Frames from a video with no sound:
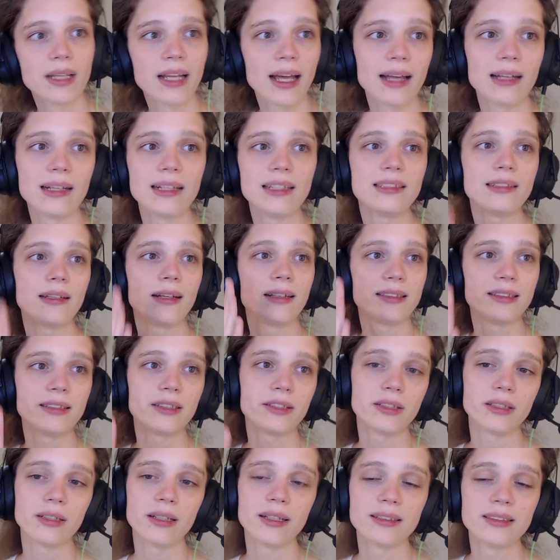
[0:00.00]
at least
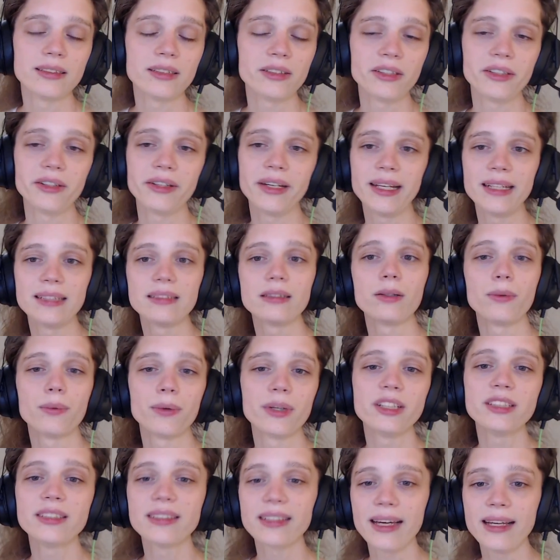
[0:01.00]
until you hit the
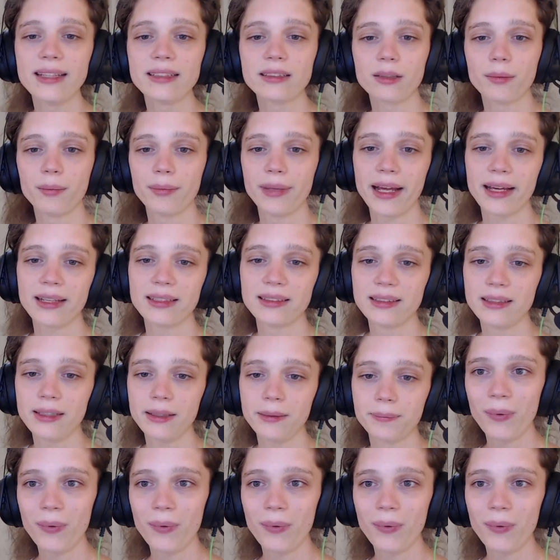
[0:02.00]
worst case complexity.